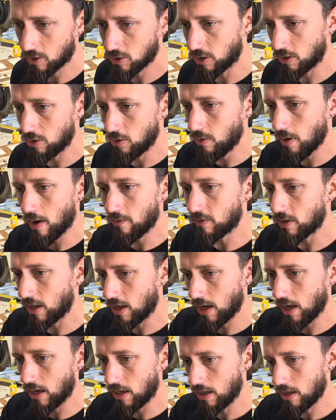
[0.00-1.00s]
So you have
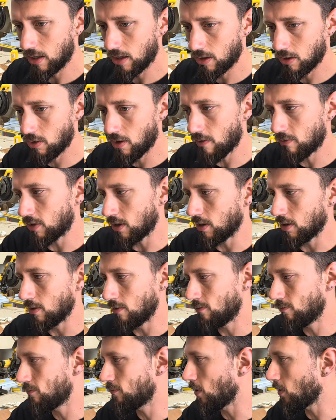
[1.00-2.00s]
to
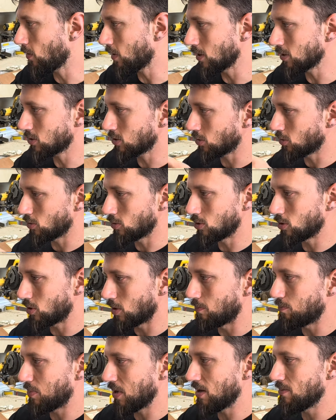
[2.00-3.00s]
focus
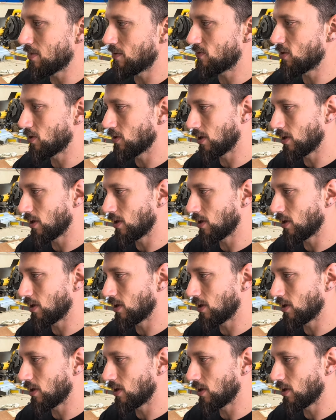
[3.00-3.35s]
the beam of your